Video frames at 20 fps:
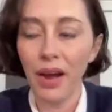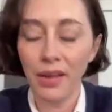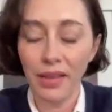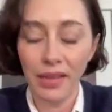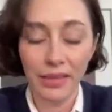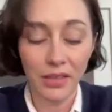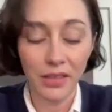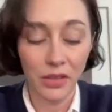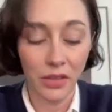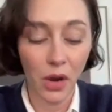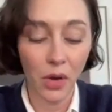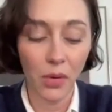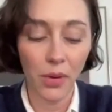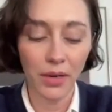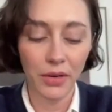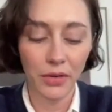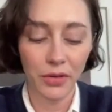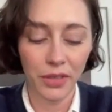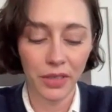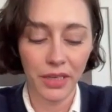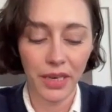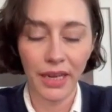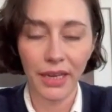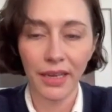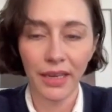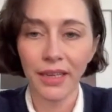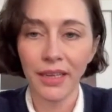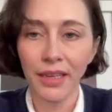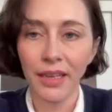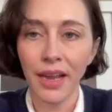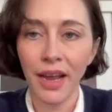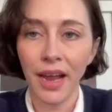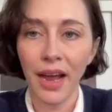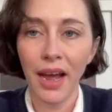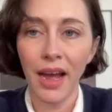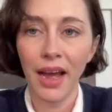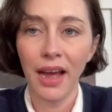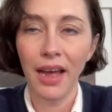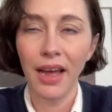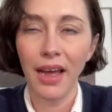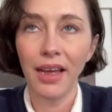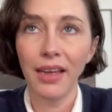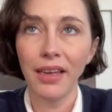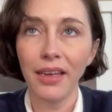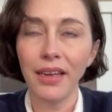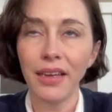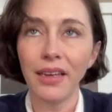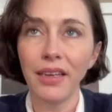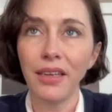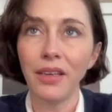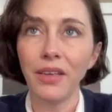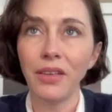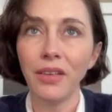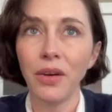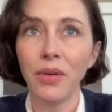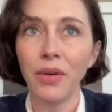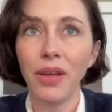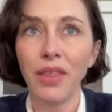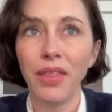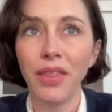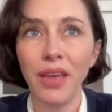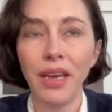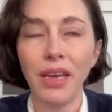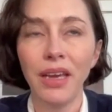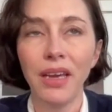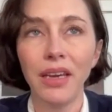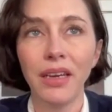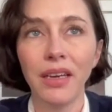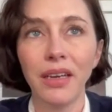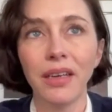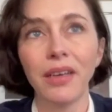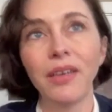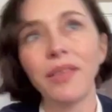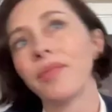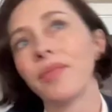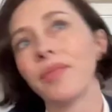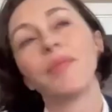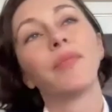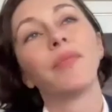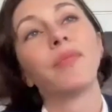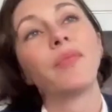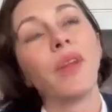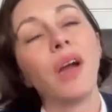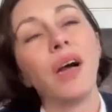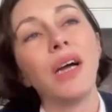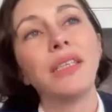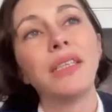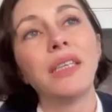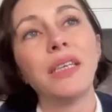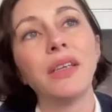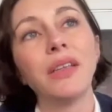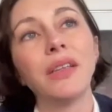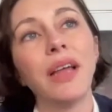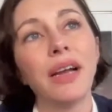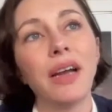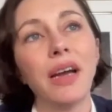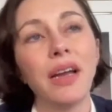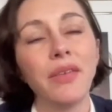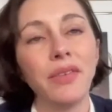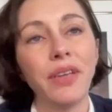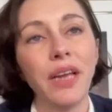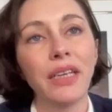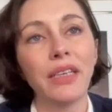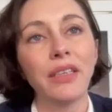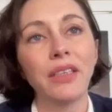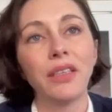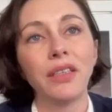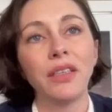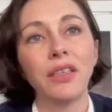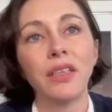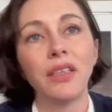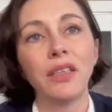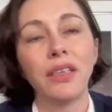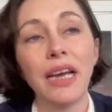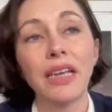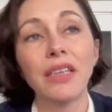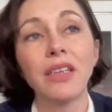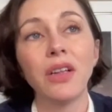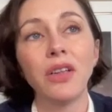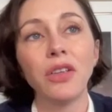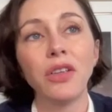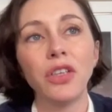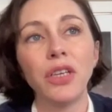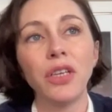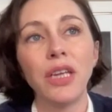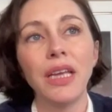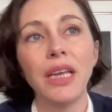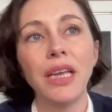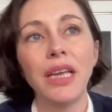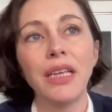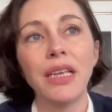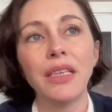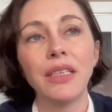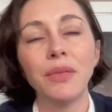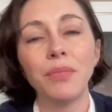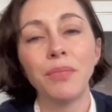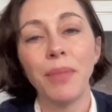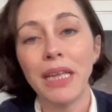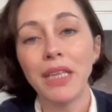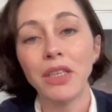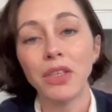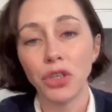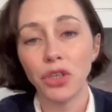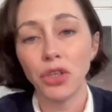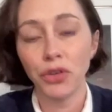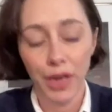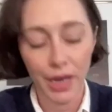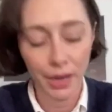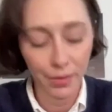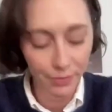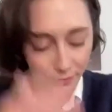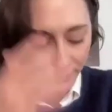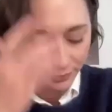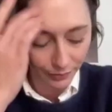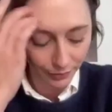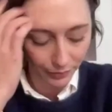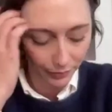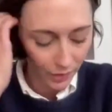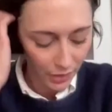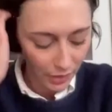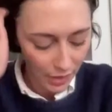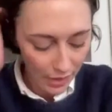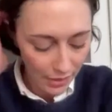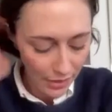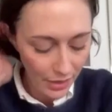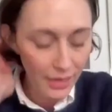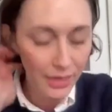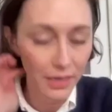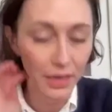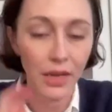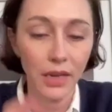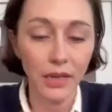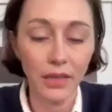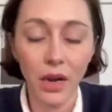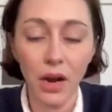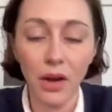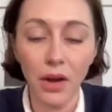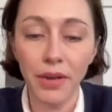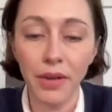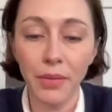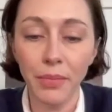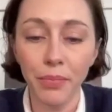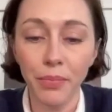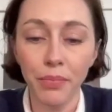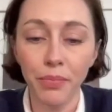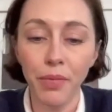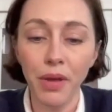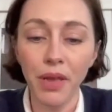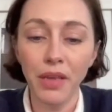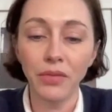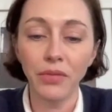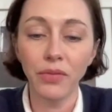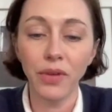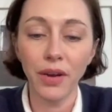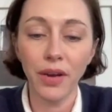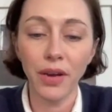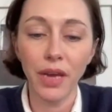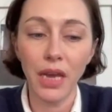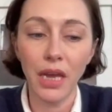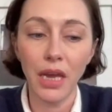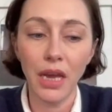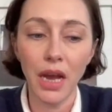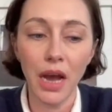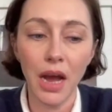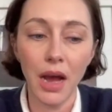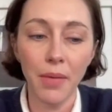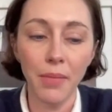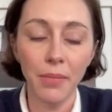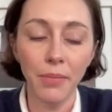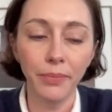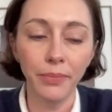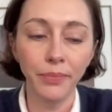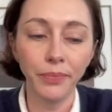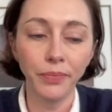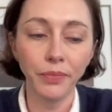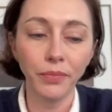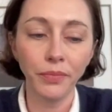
that's so interesting. Uh, you know, I think until that kind of technical, technology is mainstream, I think it, it already is very um